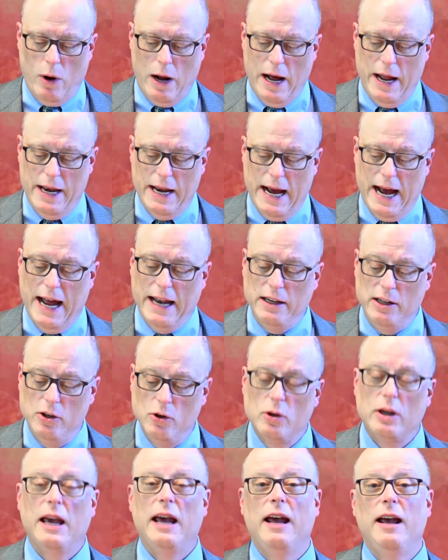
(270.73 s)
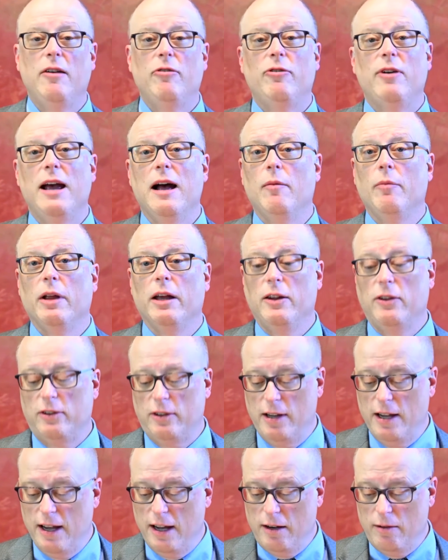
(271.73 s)
I on UK families
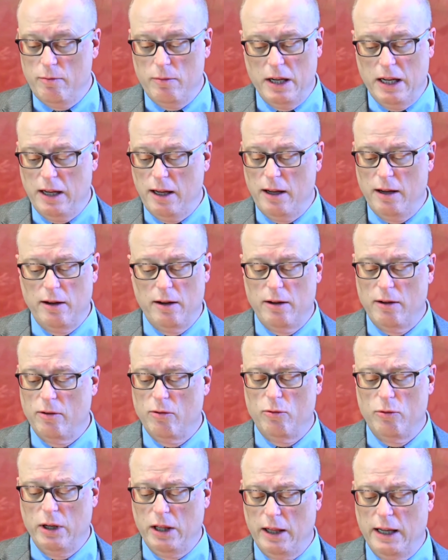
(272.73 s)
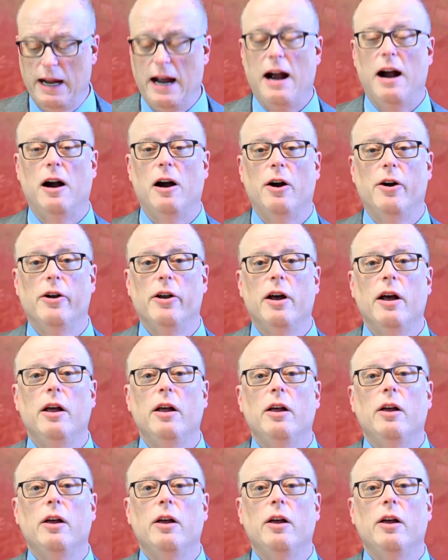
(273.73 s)
hit me really hard